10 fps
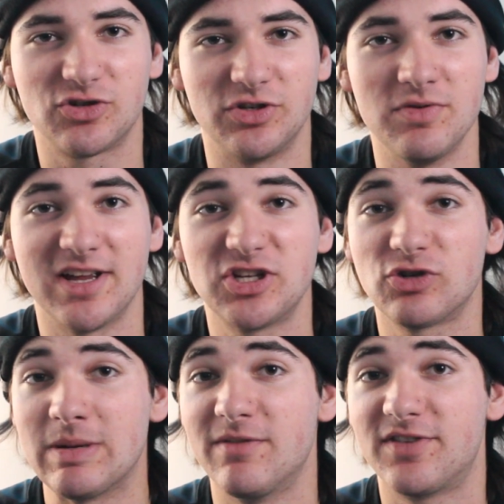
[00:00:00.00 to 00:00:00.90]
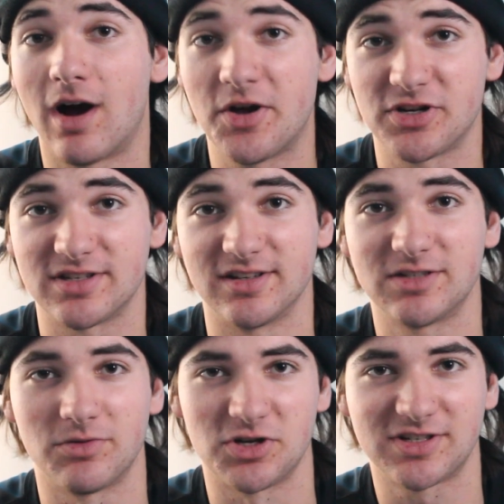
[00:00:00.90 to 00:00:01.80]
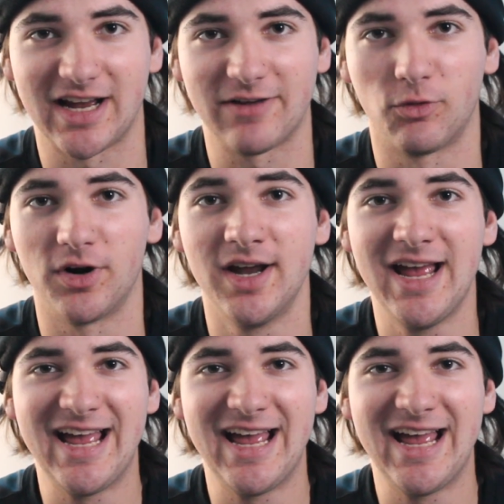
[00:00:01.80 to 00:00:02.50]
doing a stream of consciousness, which is kind of where